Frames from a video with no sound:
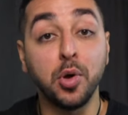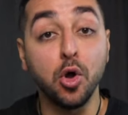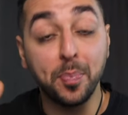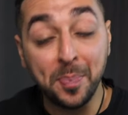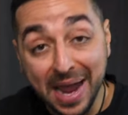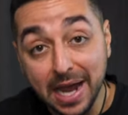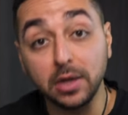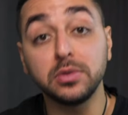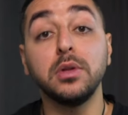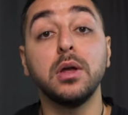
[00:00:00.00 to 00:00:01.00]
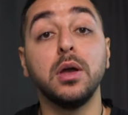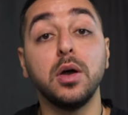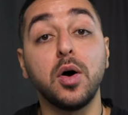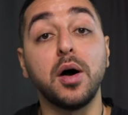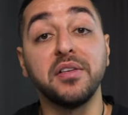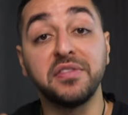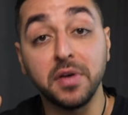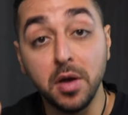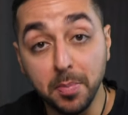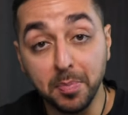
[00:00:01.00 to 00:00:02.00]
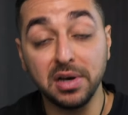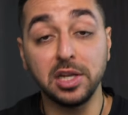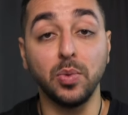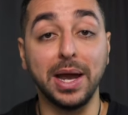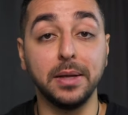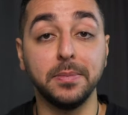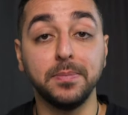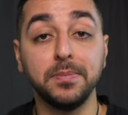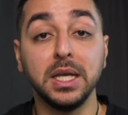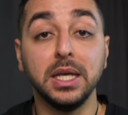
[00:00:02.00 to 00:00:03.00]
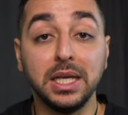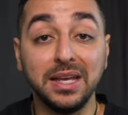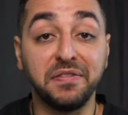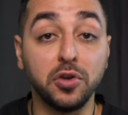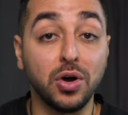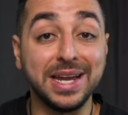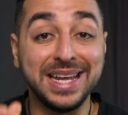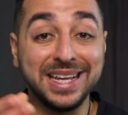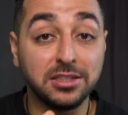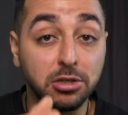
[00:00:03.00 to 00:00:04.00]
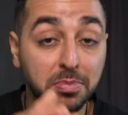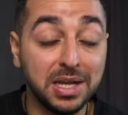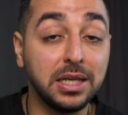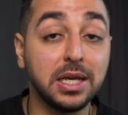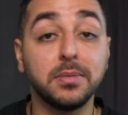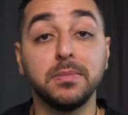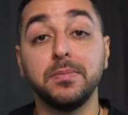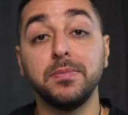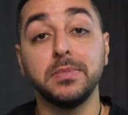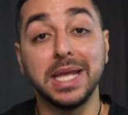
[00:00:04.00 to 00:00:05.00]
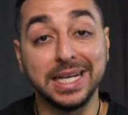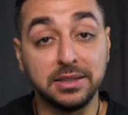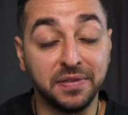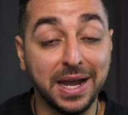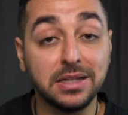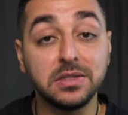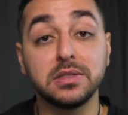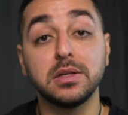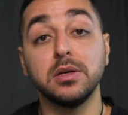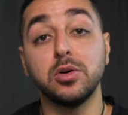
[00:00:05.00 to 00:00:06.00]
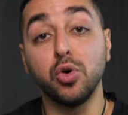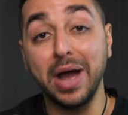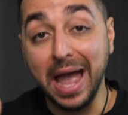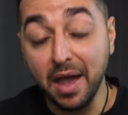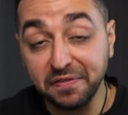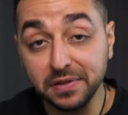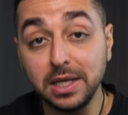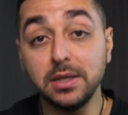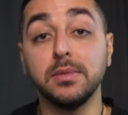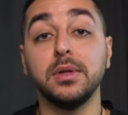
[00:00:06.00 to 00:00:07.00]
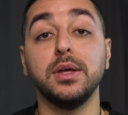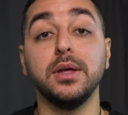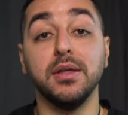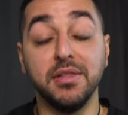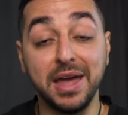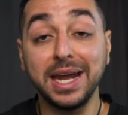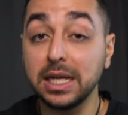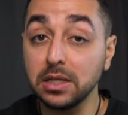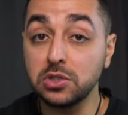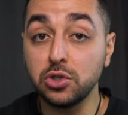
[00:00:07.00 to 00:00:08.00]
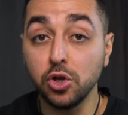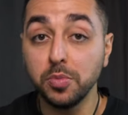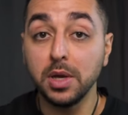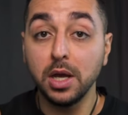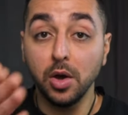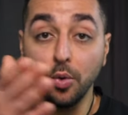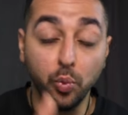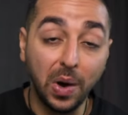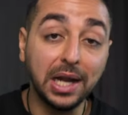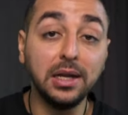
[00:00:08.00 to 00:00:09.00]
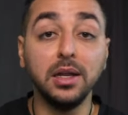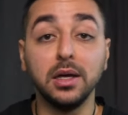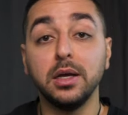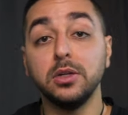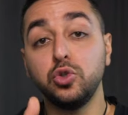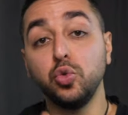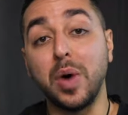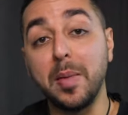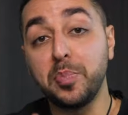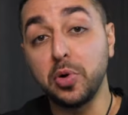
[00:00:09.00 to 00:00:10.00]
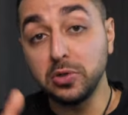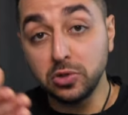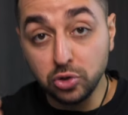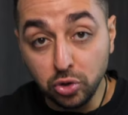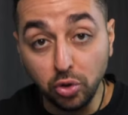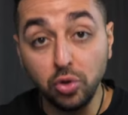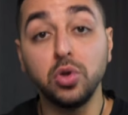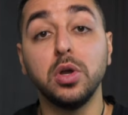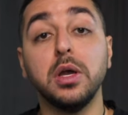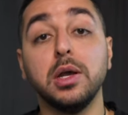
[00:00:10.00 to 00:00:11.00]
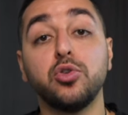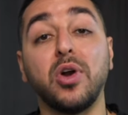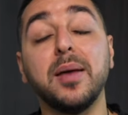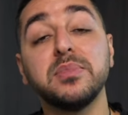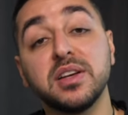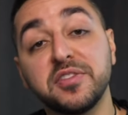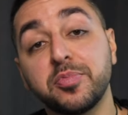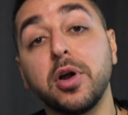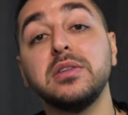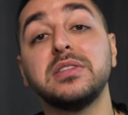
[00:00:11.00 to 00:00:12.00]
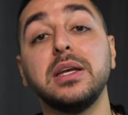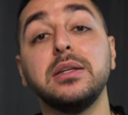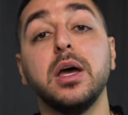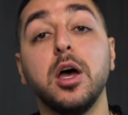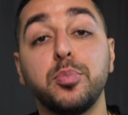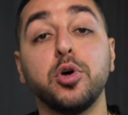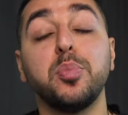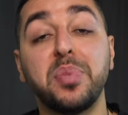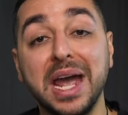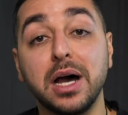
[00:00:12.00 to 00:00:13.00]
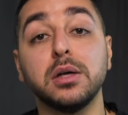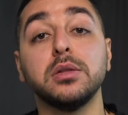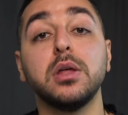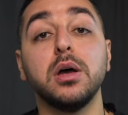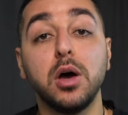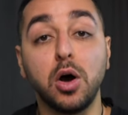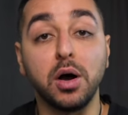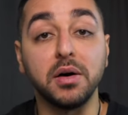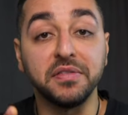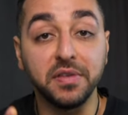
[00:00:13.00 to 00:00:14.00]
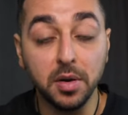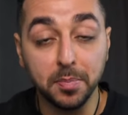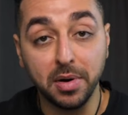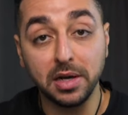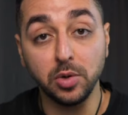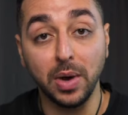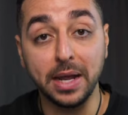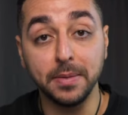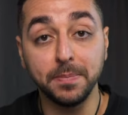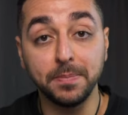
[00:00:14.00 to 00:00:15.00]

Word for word: per pound of body weight. If you're an intermediate, advanced, or athlete, then consume 1 to 1.2 grams of protein per pound of body weight.